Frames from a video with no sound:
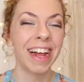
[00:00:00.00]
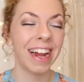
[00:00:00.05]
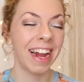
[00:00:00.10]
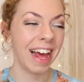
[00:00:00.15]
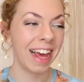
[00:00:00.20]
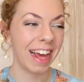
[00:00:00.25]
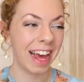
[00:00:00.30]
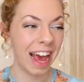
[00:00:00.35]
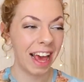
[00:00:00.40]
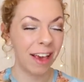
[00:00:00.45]

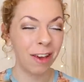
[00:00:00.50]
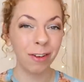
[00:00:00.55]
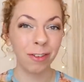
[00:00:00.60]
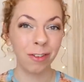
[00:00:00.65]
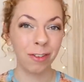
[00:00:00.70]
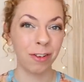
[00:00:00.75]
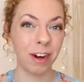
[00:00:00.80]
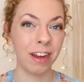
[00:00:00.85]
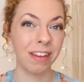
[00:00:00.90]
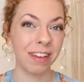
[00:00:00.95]
like getting your
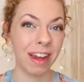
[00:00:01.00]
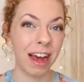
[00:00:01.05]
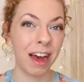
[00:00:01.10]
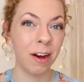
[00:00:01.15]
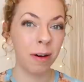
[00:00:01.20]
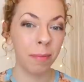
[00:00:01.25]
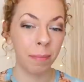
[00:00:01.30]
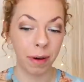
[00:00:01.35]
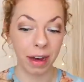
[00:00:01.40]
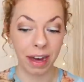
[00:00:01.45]
stress
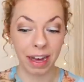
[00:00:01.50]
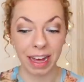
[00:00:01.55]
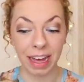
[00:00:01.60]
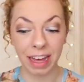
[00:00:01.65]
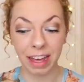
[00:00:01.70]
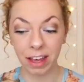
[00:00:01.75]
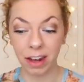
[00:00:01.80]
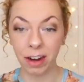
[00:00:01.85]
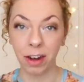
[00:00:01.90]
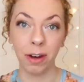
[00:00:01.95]
out
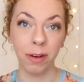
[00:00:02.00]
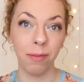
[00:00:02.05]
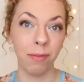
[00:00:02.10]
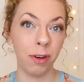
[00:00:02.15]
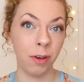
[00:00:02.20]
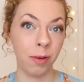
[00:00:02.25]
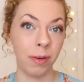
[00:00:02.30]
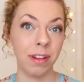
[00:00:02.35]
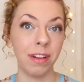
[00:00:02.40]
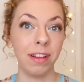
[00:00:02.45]
by you know
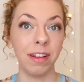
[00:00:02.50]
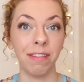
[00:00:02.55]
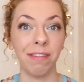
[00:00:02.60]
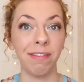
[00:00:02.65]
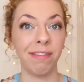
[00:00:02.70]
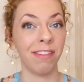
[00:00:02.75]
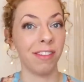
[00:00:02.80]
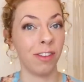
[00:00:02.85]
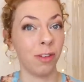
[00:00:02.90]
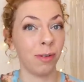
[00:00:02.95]
doing the
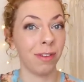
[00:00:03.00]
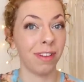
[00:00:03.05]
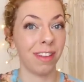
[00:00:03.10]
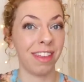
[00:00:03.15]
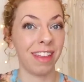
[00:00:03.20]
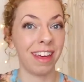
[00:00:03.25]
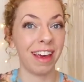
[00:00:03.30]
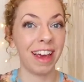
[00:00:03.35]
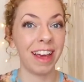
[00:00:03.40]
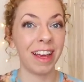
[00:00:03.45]
doing the
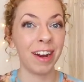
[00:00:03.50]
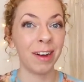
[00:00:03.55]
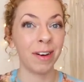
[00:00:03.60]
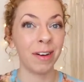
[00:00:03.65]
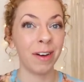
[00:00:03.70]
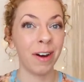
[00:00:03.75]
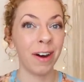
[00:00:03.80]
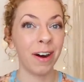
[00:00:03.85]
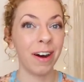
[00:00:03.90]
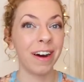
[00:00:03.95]
thing you
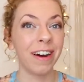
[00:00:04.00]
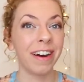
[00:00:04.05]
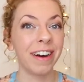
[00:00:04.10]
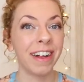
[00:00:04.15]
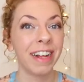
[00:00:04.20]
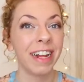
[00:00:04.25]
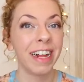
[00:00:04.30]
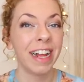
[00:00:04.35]
know girl